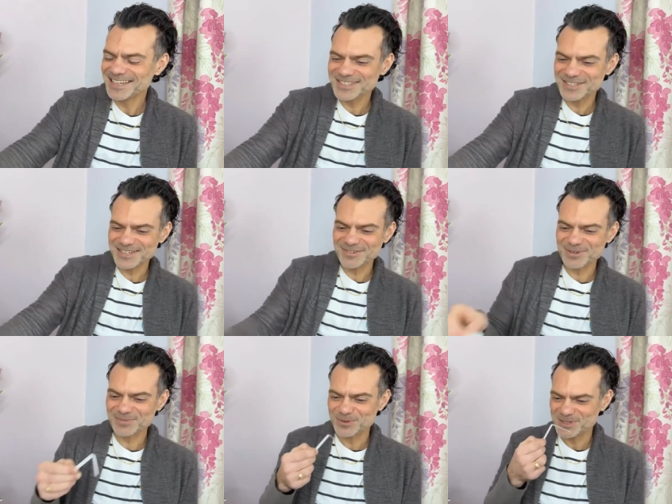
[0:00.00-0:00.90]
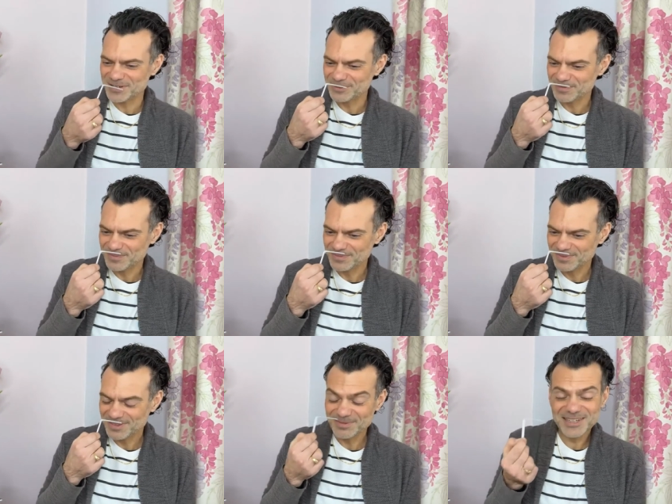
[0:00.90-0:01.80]
let's just have one more sniff.
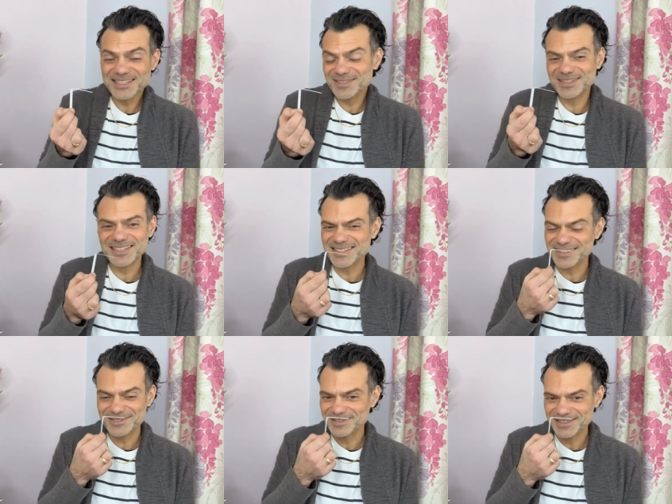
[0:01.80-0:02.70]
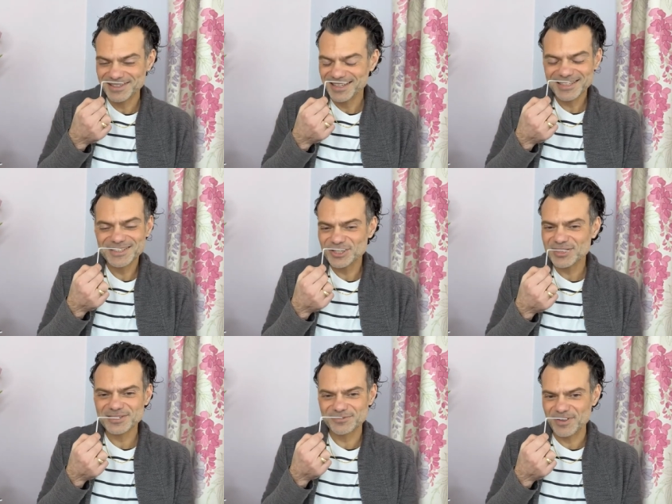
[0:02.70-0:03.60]
I mean it's it's it's
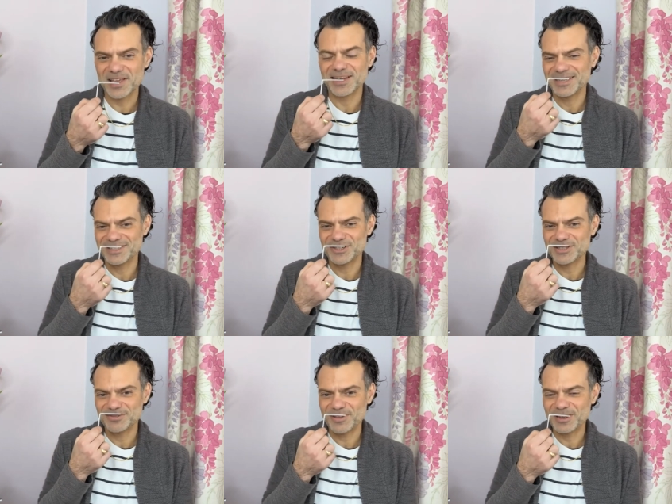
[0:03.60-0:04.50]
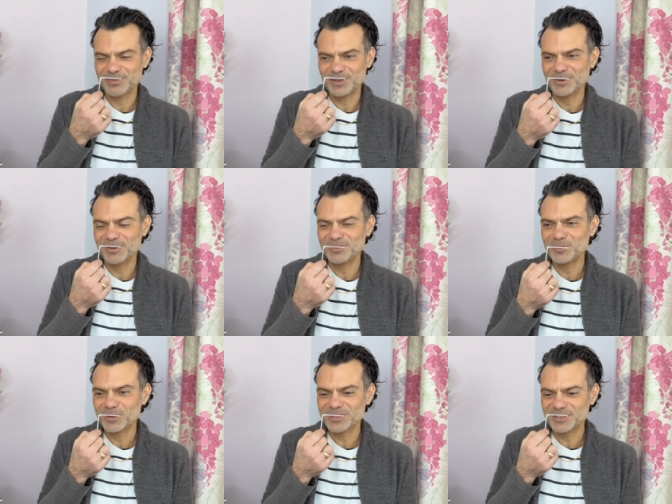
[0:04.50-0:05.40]
just fine. It's just fine. But you know if you
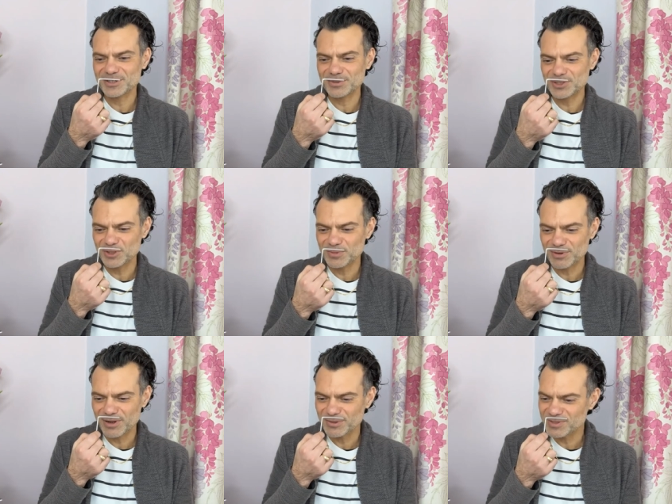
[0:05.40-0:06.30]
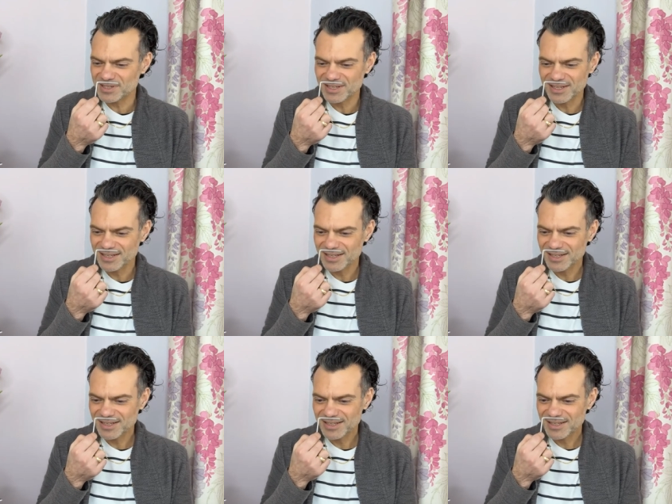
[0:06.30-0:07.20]
wanted to do a tuberose,
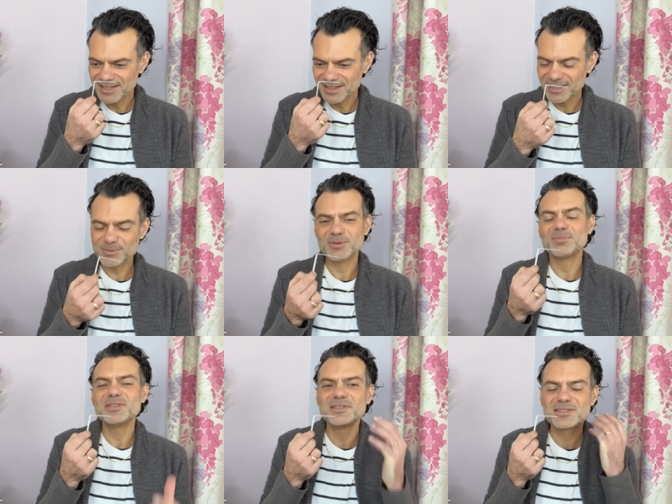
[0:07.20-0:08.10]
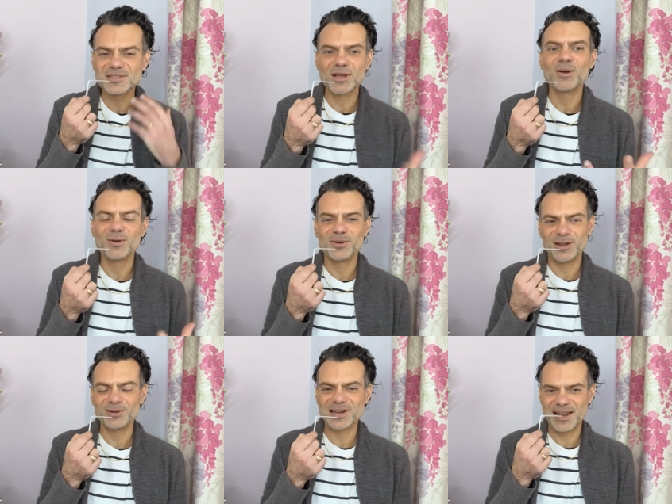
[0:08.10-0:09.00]
this would be so
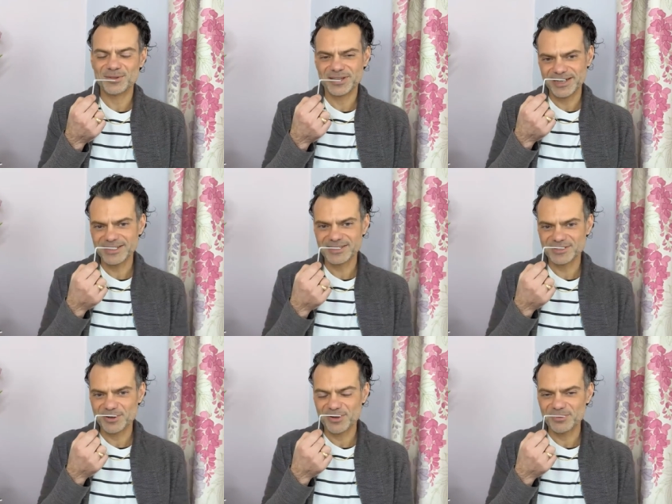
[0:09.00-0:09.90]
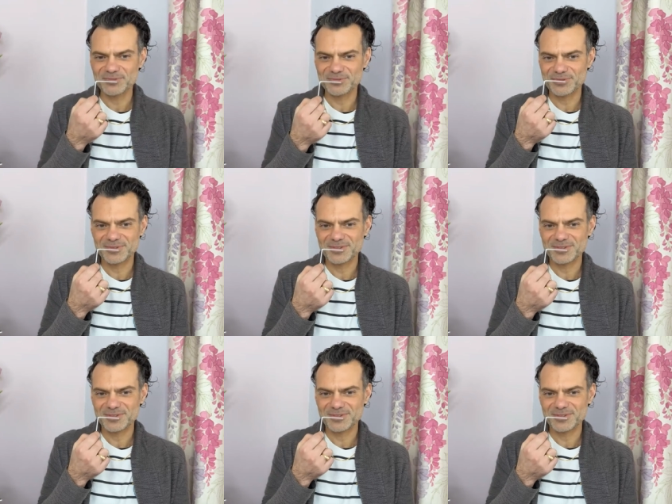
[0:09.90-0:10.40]
low down the list of